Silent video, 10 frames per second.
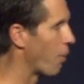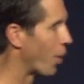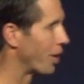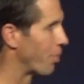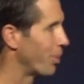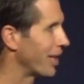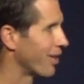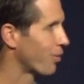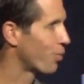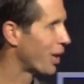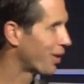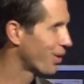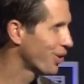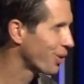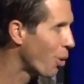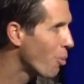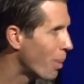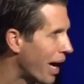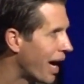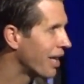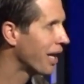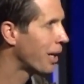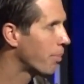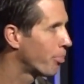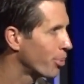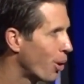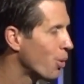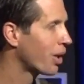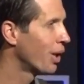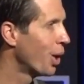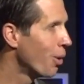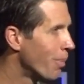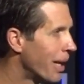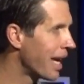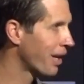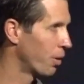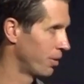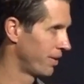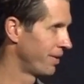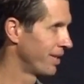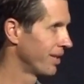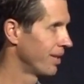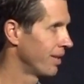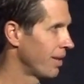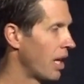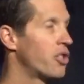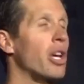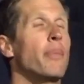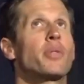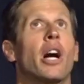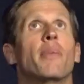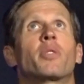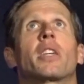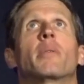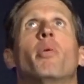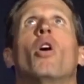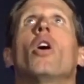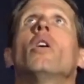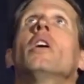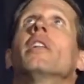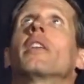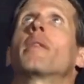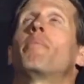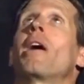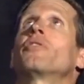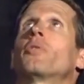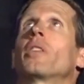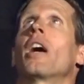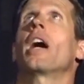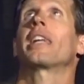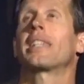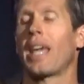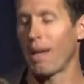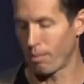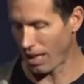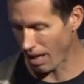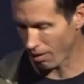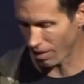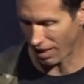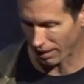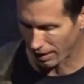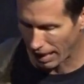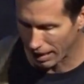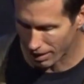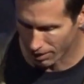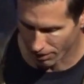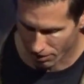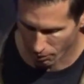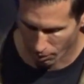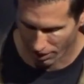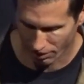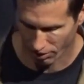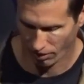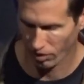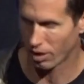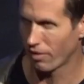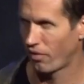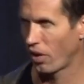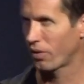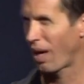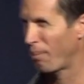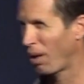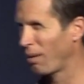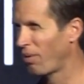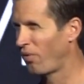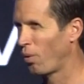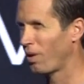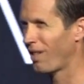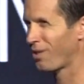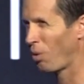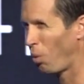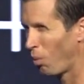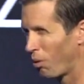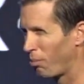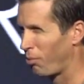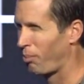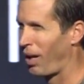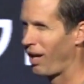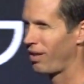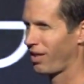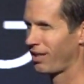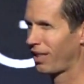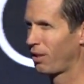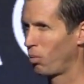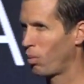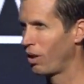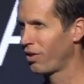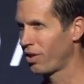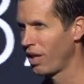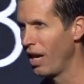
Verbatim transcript: I wanted to break this record so bad, and I broke my ankle. I jumped up to get a ball that had bounced really high, and I came down and I landed on somebody else's foot. You ever felt that pain before? That is horrible pain. Look, it's like the worst.